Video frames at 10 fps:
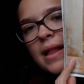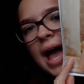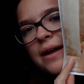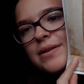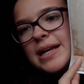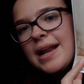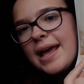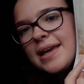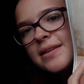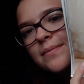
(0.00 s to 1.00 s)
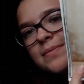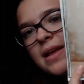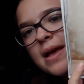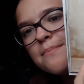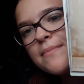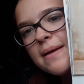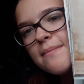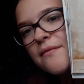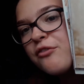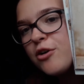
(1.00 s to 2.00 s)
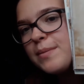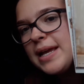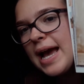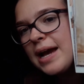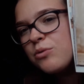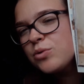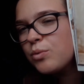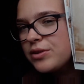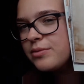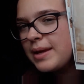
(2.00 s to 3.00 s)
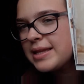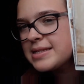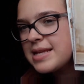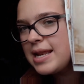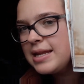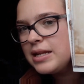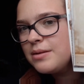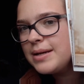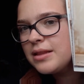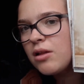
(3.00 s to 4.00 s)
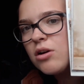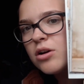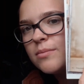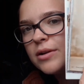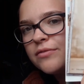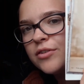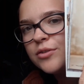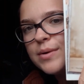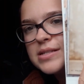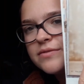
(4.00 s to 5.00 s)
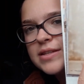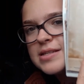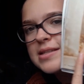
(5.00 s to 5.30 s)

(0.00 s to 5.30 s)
I really like it. For me, I would want to make this a little bit longer, but for the rest of it, it's